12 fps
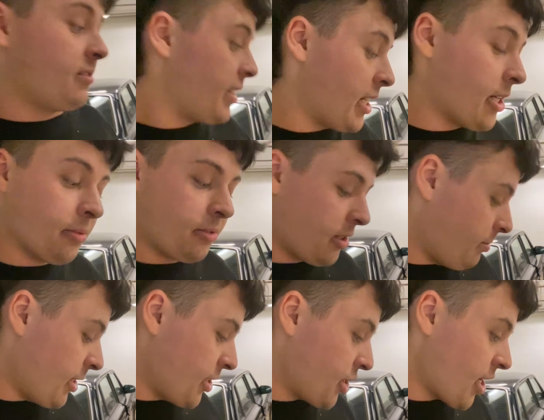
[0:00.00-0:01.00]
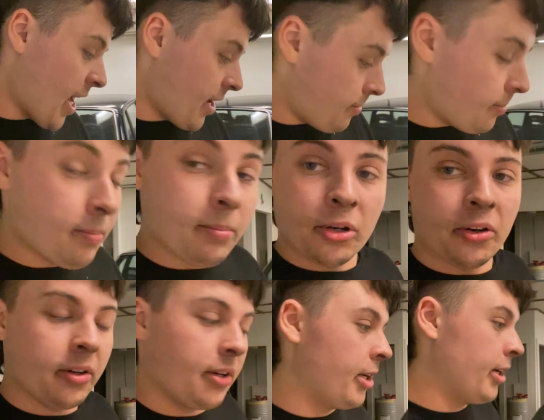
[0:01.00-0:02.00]
video is gonna be shit,
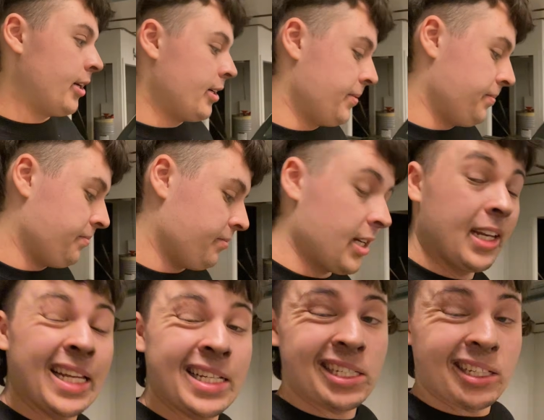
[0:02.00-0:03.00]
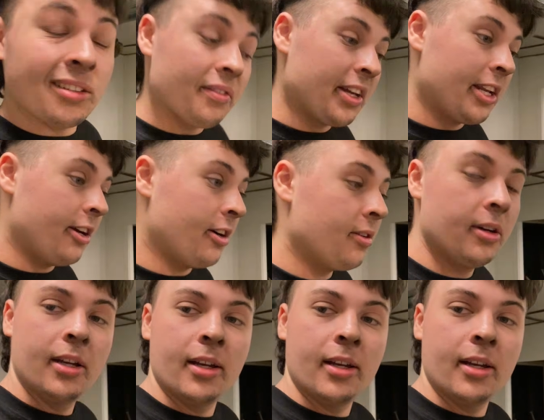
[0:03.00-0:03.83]
but at least it's a video.